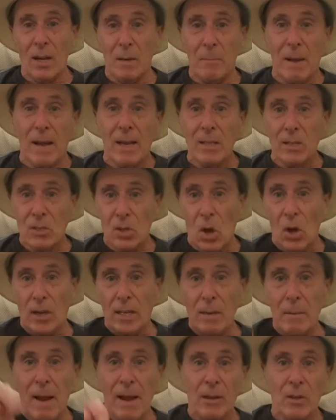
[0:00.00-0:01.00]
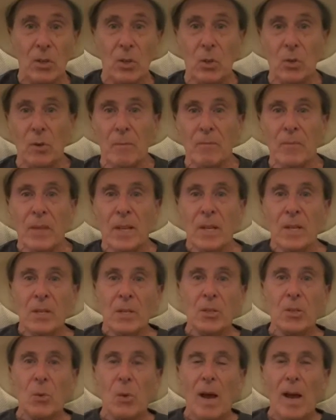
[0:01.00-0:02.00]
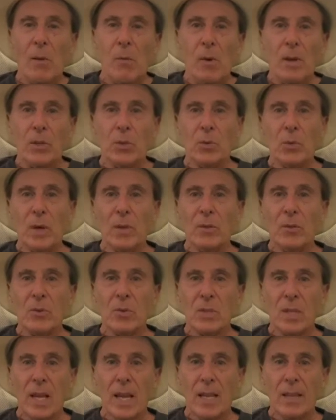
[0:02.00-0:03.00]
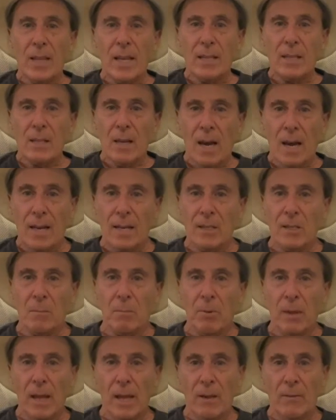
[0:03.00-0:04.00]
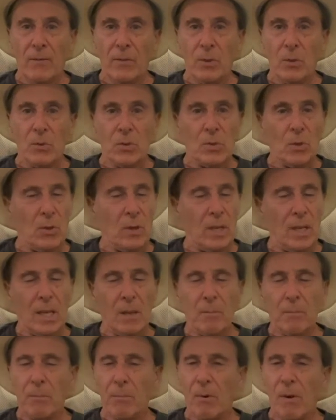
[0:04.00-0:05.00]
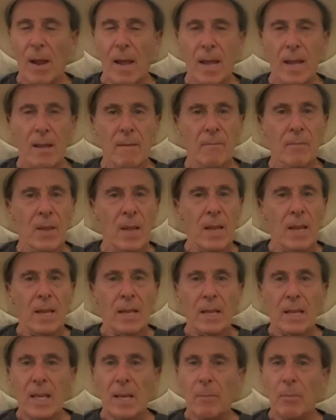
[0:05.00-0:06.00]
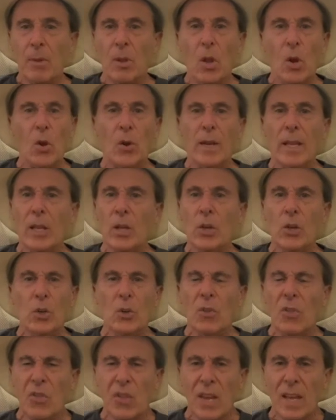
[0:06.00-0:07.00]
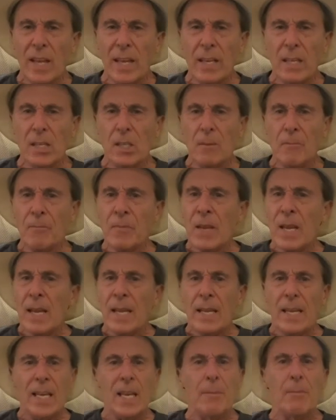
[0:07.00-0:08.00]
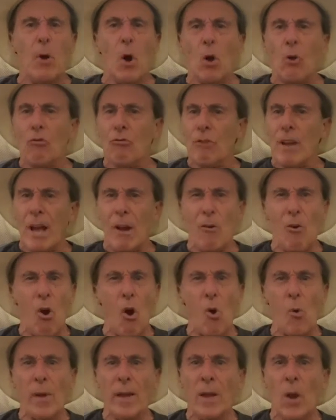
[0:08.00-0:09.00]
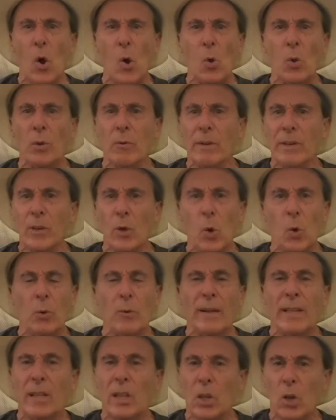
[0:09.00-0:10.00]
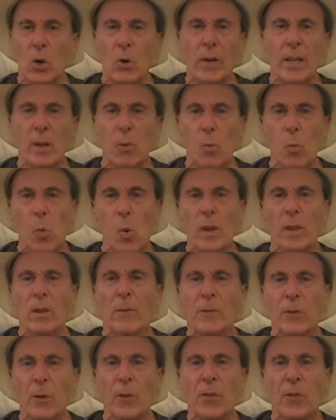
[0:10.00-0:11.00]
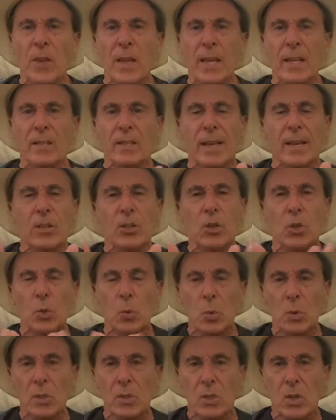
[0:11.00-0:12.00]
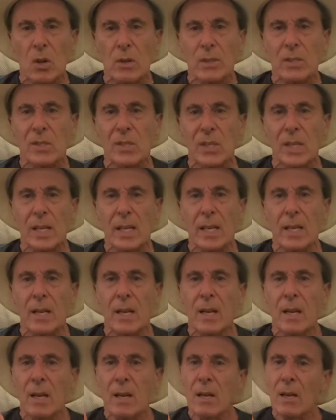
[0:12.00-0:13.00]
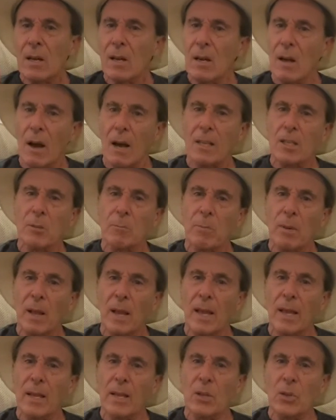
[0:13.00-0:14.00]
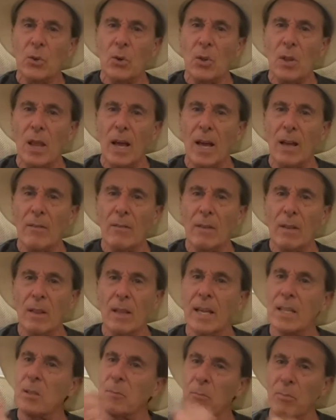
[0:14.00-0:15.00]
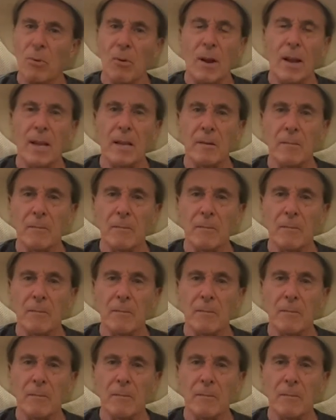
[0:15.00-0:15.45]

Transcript: about. He's talking about you. So I want you to understand that God has a plan for you. So keep praying, keep learning good things, keep growing older and older and learning wonderful things, and you will start seeing God's plan in your life. Let's pray.